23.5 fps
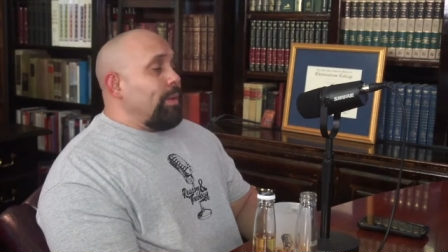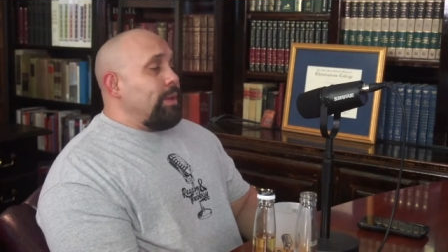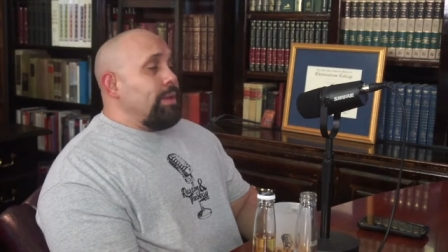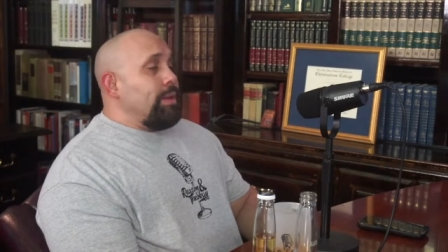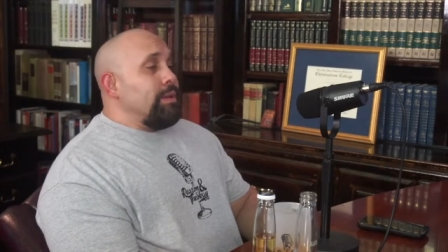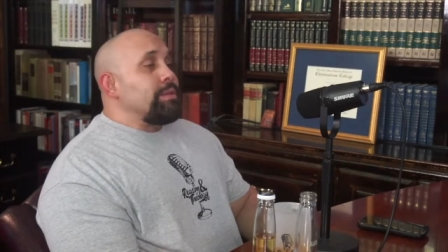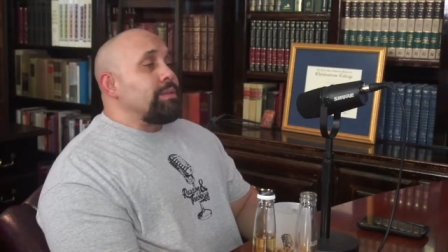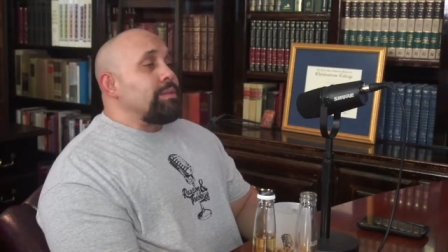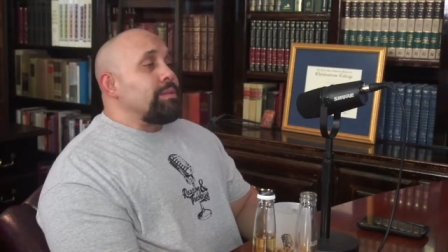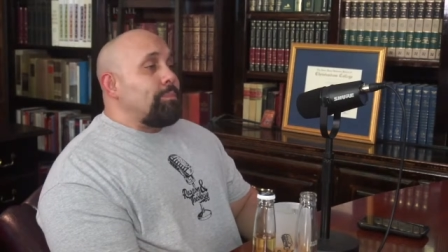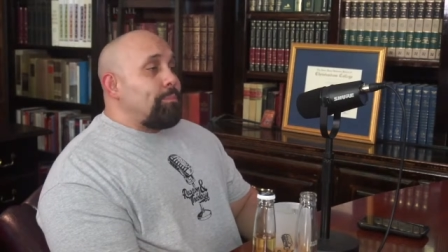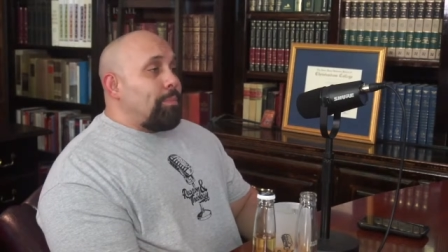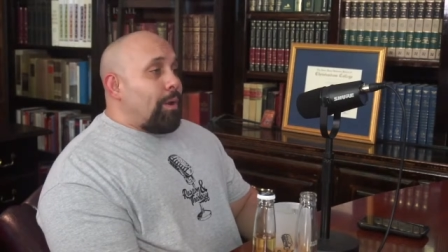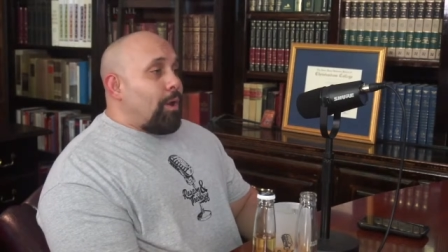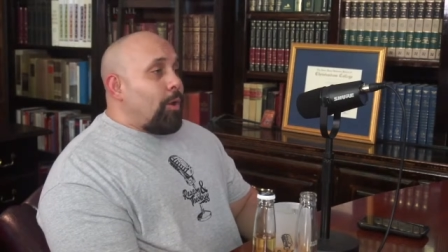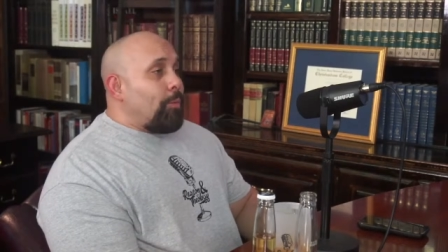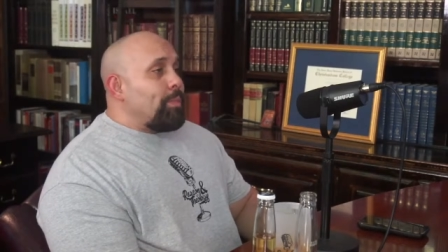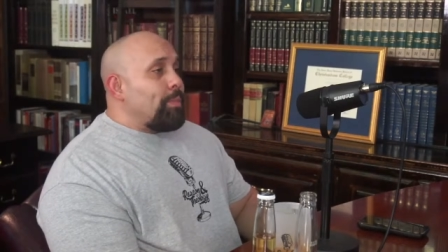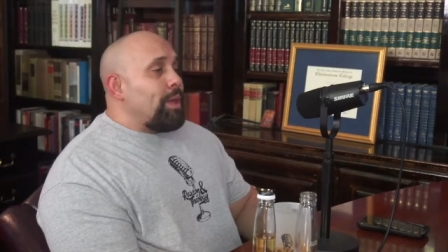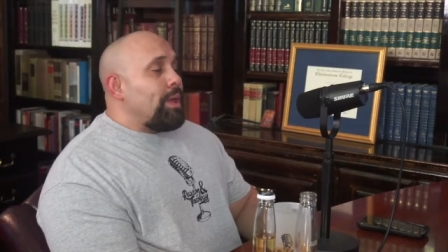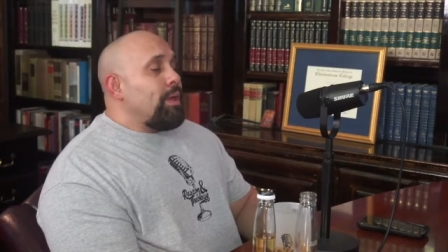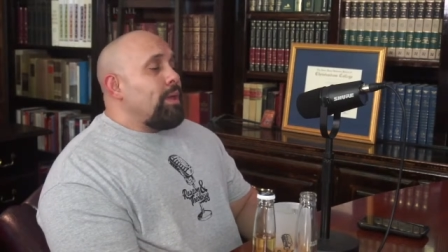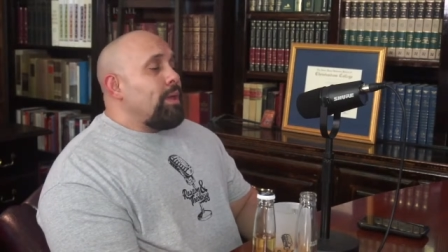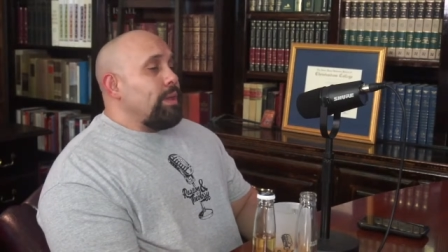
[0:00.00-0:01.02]
he's the yeah.
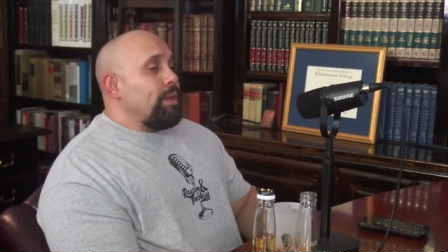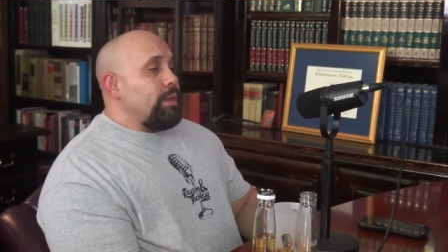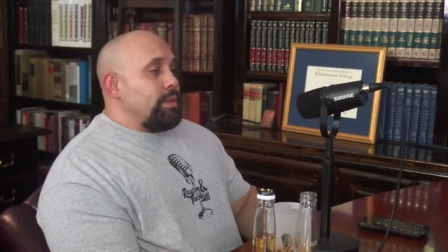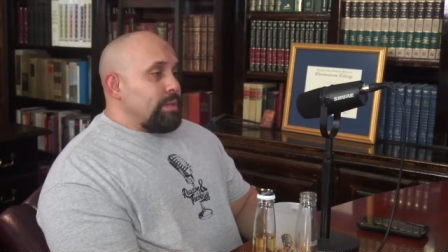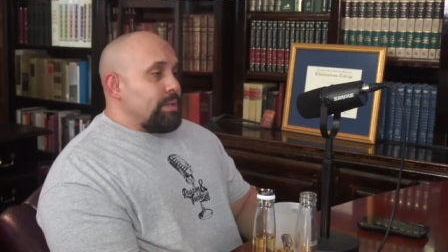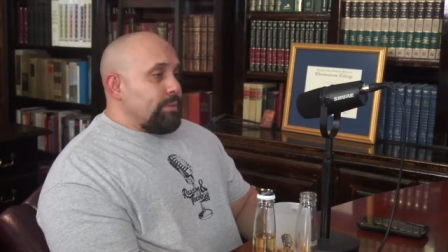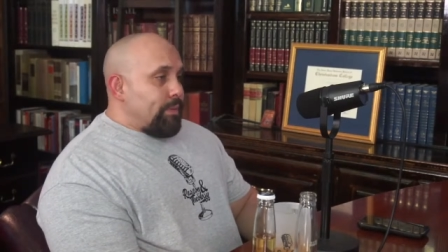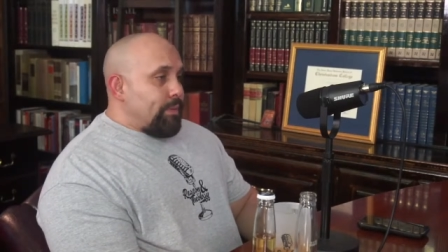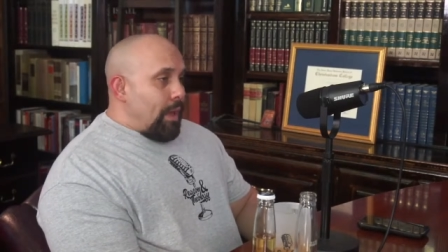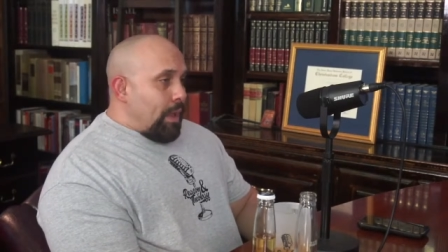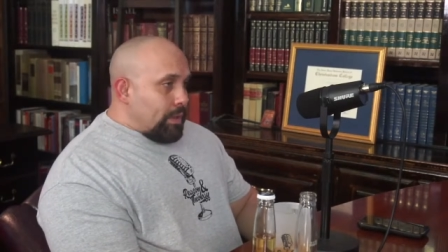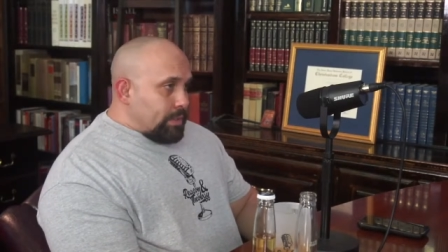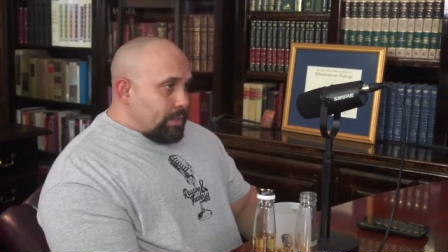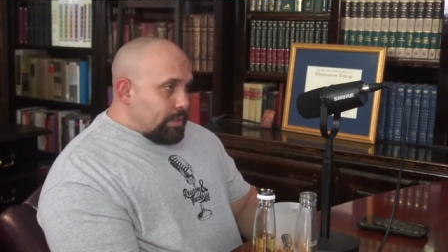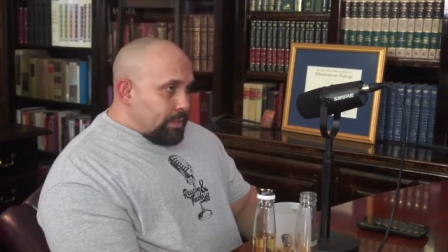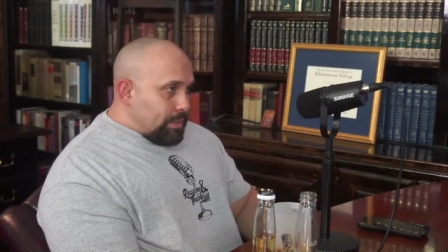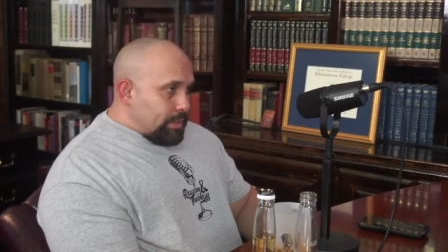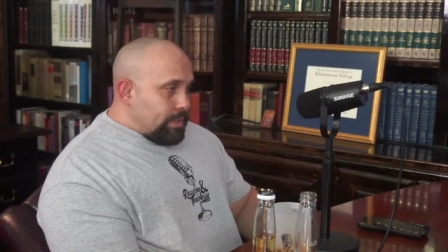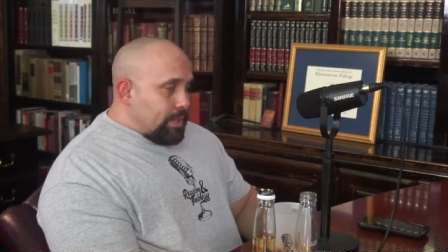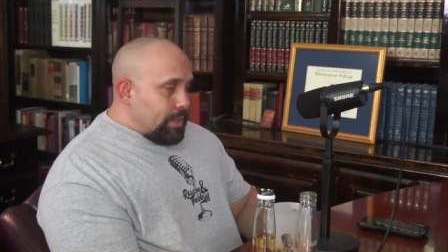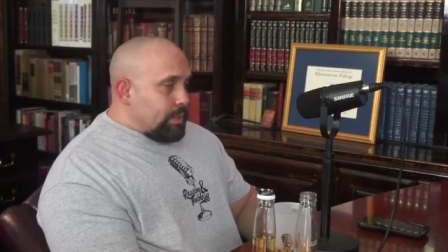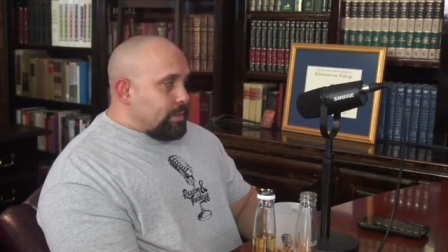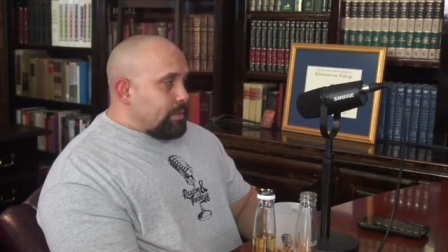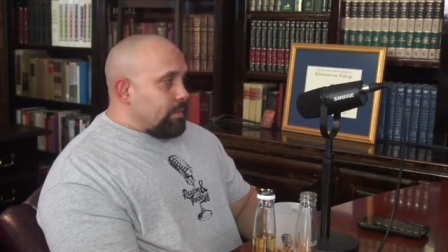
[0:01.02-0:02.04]
Pope. He's the valid
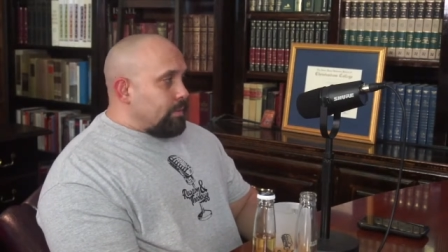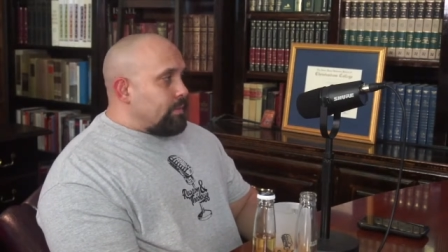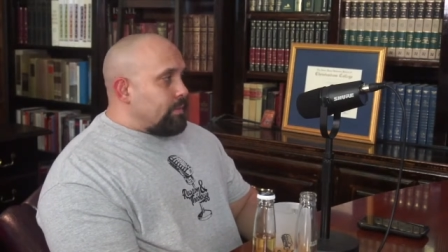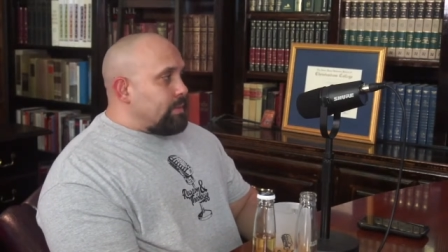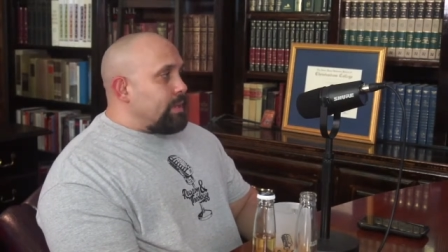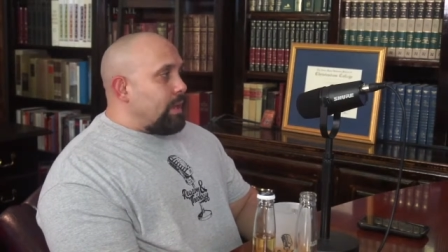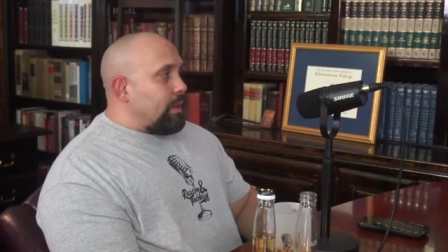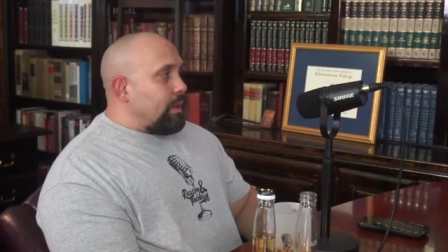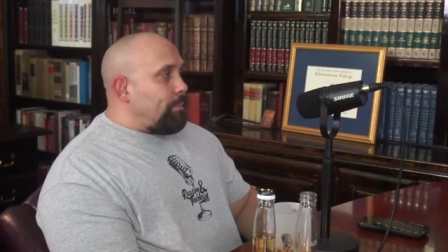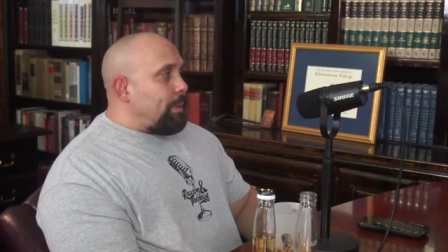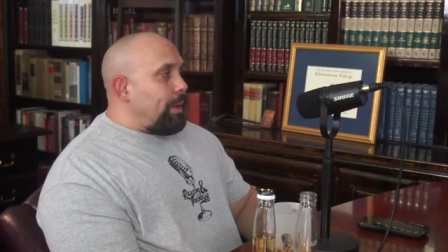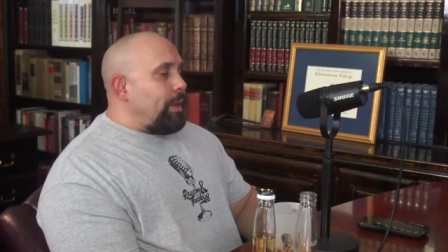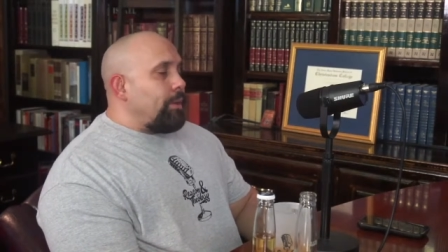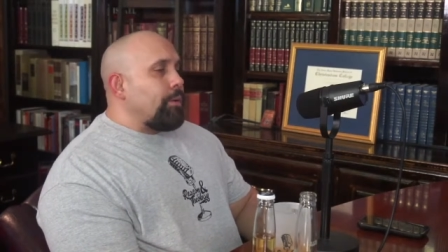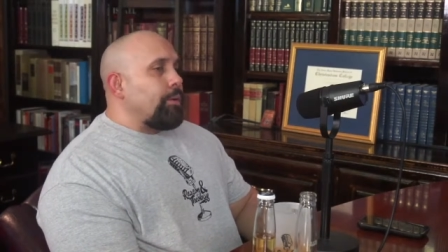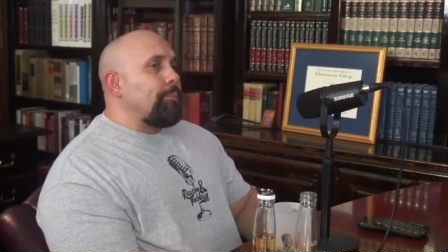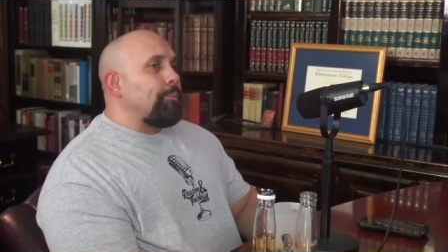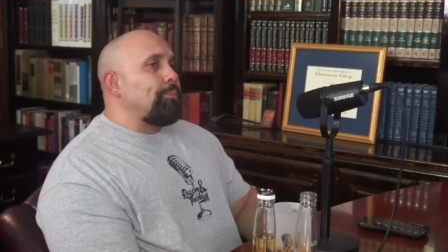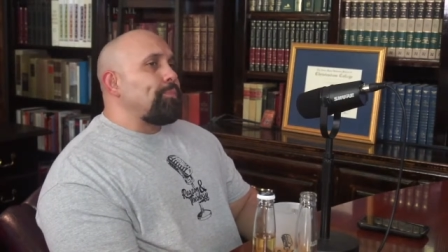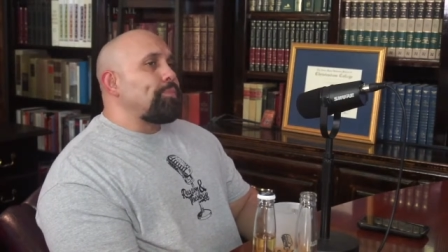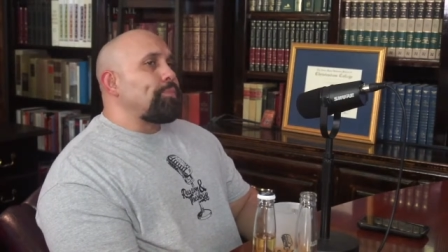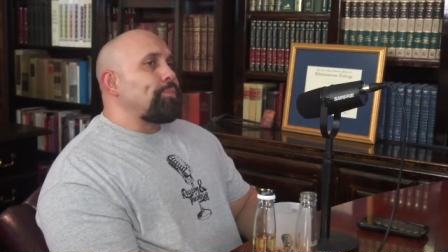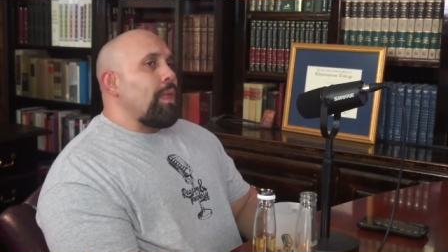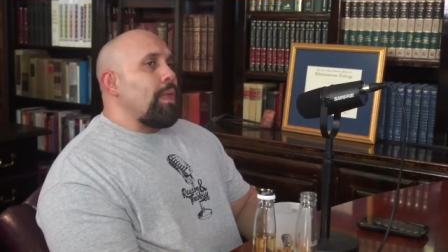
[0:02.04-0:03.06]
successor of St. Peter.